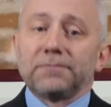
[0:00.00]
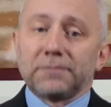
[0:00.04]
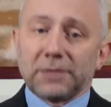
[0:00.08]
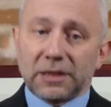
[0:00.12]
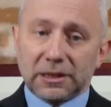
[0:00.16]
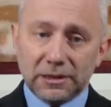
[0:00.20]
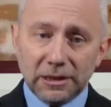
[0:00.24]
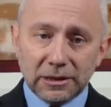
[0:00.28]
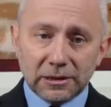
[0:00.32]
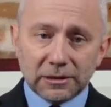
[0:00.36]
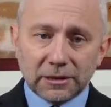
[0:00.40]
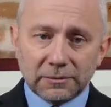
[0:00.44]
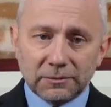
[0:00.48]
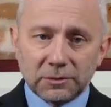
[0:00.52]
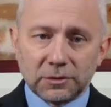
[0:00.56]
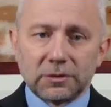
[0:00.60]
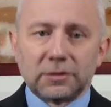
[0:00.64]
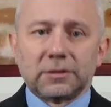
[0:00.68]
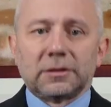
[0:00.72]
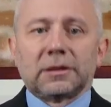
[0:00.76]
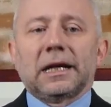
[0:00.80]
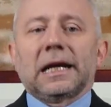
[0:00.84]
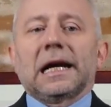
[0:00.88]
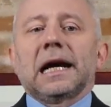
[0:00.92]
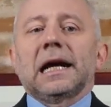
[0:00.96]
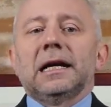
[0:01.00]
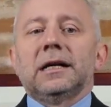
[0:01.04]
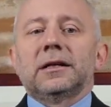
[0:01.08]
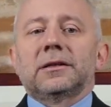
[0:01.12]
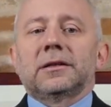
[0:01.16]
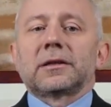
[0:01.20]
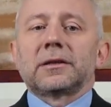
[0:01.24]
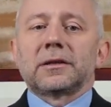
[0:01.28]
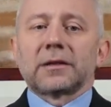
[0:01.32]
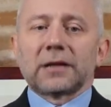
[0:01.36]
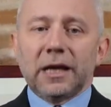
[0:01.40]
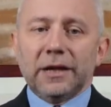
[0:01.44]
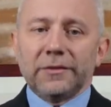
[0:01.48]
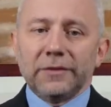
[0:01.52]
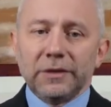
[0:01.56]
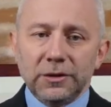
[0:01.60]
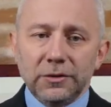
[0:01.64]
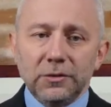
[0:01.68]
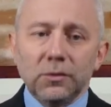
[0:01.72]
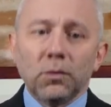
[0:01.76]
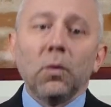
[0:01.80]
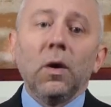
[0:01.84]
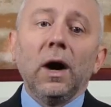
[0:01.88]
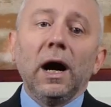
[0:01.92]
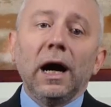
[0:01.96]
predictable recurring
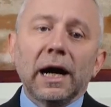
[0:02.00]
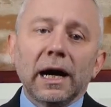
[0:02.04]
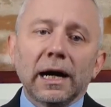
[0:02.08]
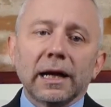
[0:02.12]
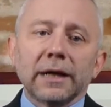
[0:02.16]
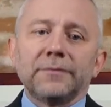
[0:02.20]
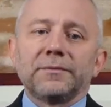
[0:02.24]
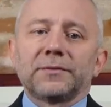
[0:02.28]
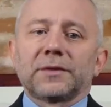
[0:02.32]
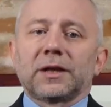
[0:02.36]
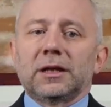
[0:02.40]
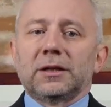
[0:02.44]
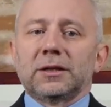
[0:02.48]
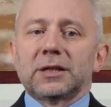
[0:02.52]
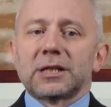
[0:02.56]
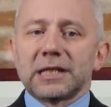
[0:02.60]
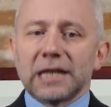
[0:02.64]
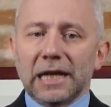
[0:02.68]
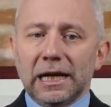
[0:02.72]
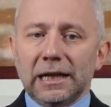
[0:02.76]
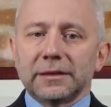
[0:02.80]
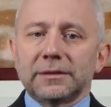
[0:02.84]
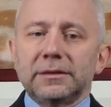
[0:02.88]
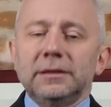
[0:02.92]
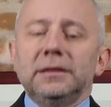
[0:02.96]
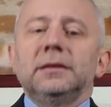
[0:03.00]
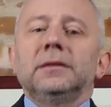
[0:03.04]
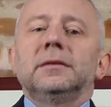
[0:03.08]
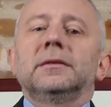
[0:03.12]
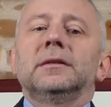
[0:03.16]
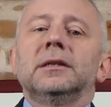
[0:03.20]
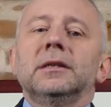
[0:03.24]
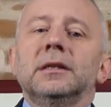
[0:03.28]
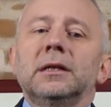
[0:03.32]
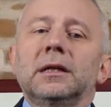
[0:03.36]
revenue, while consulting